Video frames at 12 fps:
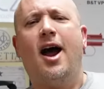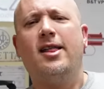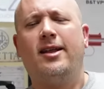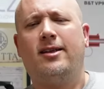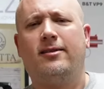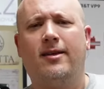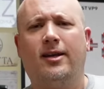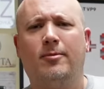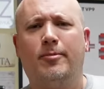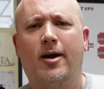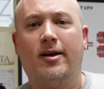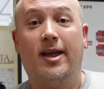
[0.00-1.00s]
I like to think
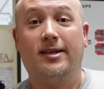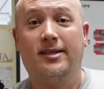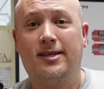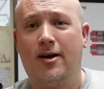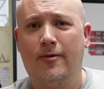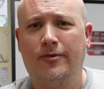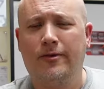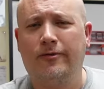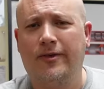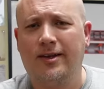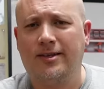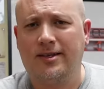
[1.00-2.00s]
about a
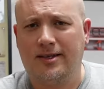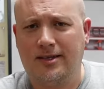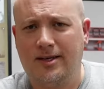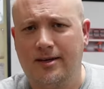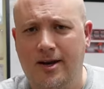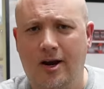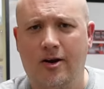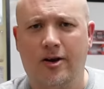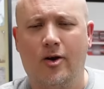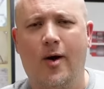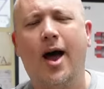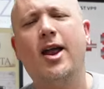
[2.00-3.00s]
self-defense
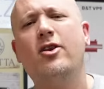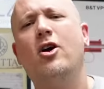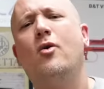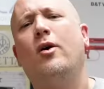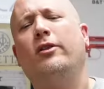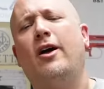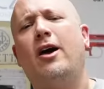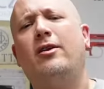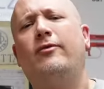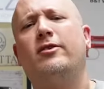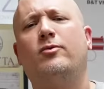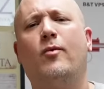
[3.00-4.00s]
scenario. I know a lot
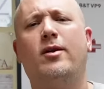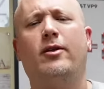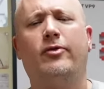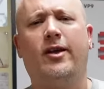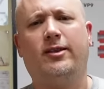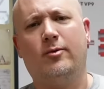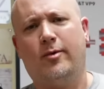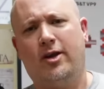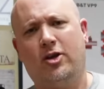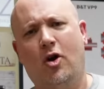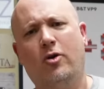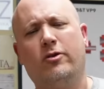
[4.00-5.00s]
of us want to think that we
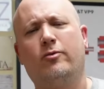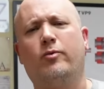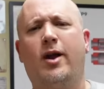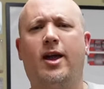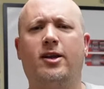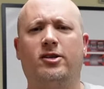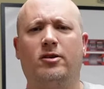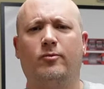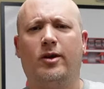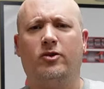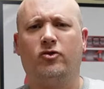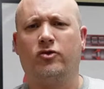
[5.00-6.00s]
go to the range and
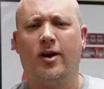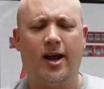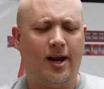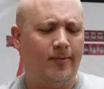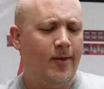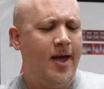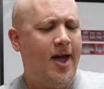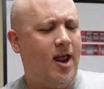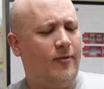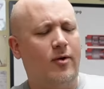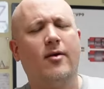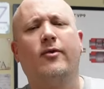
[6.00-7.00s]
we train, and
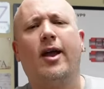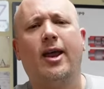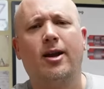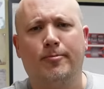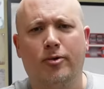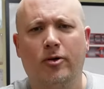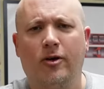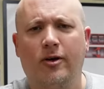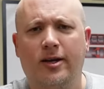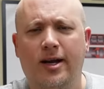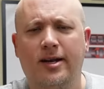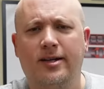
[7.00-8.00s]
if we ever had to pull our
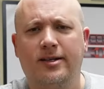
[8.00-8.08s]
gun